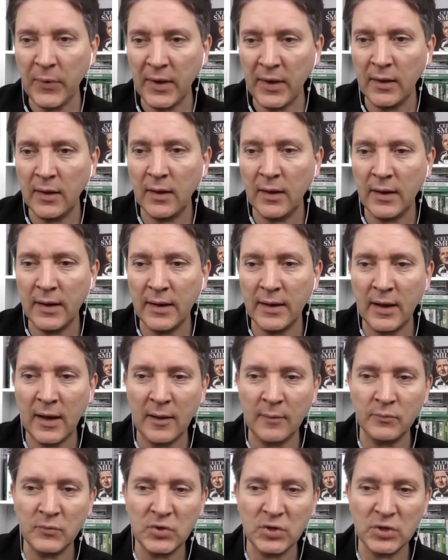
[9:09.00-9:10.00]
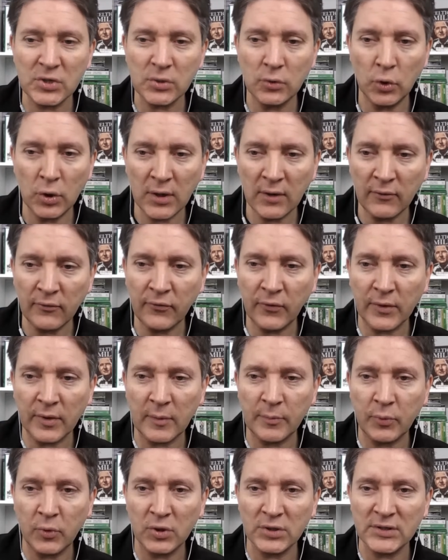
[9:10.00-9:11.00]
I'm just looking for the
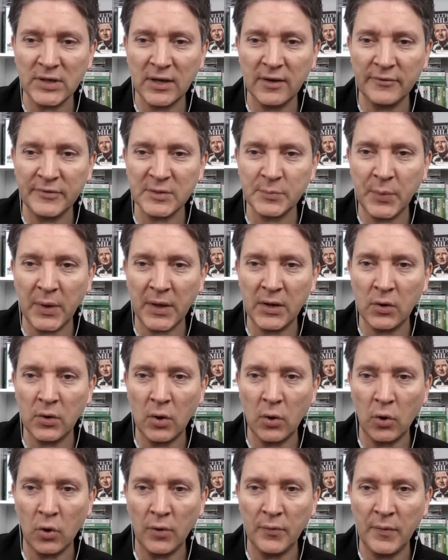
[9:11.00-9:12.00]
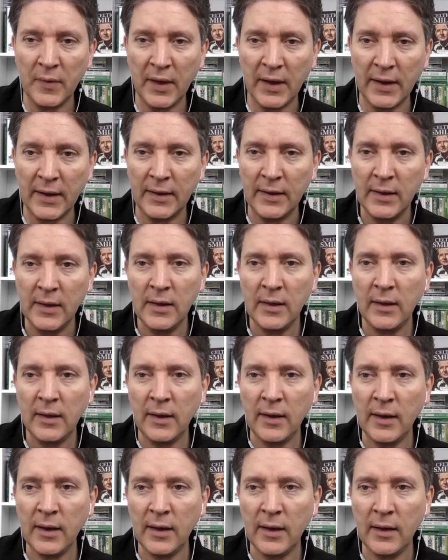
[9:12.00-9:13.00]
positive spin on that
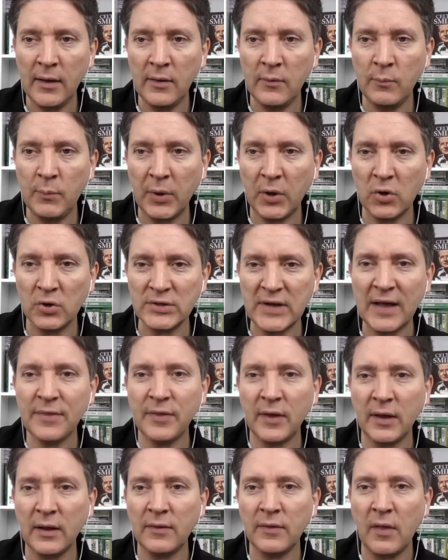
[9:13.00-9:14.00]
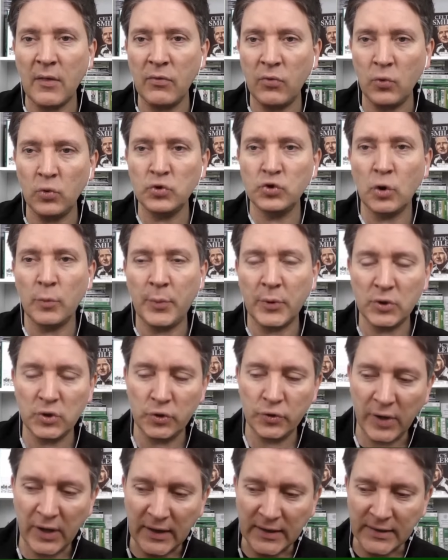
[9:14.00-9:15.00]
because I think that those opportunities
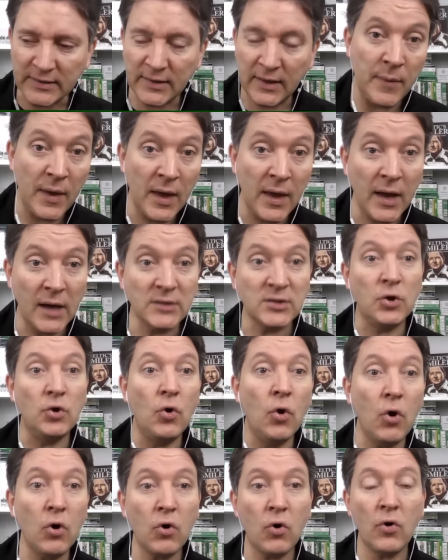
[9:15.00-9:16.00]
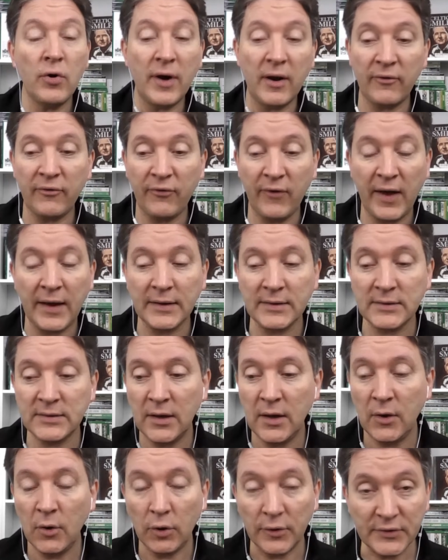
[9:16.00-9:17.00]
came as a knock-on effect
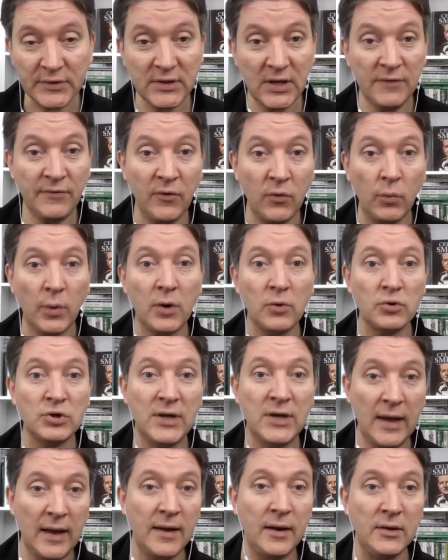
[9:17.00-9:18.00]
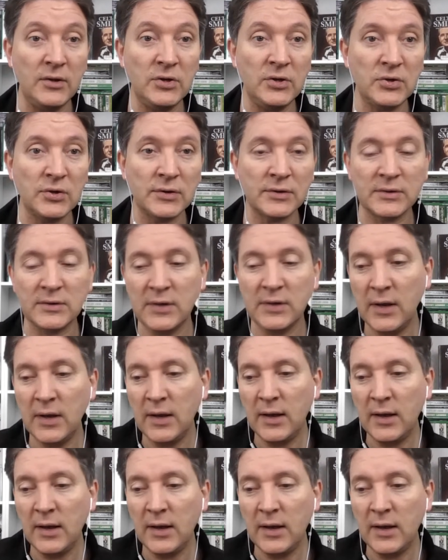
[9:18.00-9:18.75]
of Stephen Welsh getting injured,